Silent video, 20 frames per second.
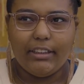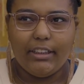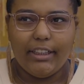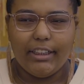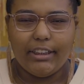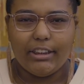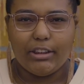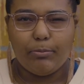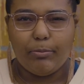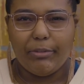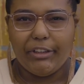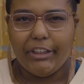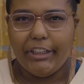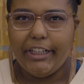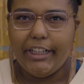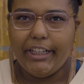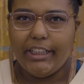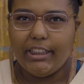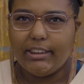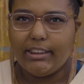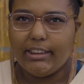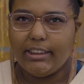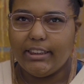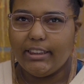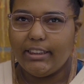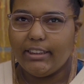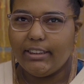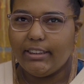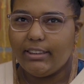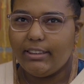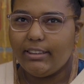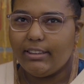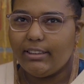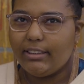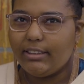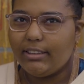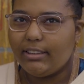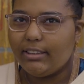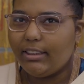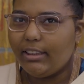
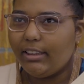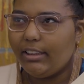experiences